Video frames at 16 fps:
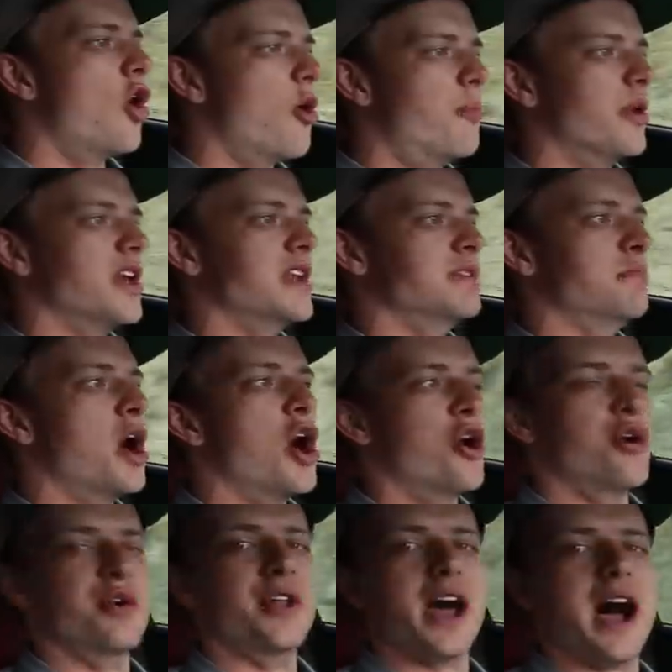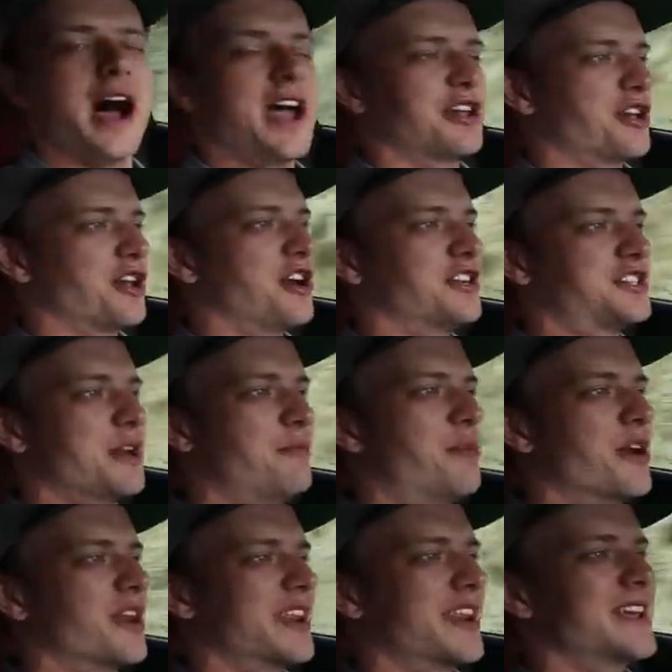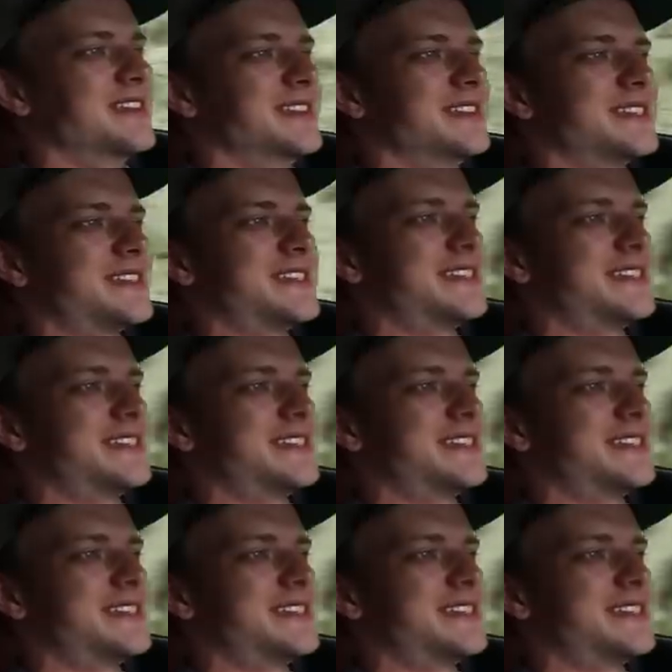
open mode. Uh, you can also put it in